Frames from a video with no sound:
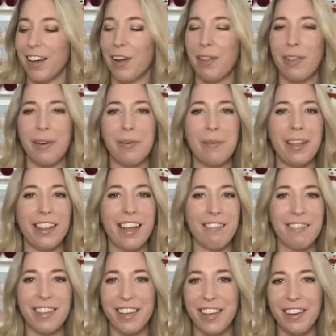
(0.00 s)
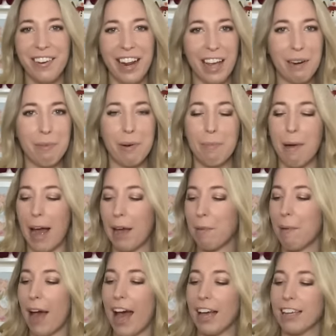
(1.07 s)
Although we love the cute animal
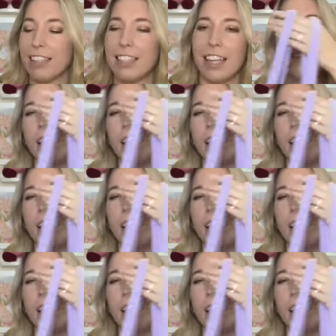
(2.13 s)
backpacks,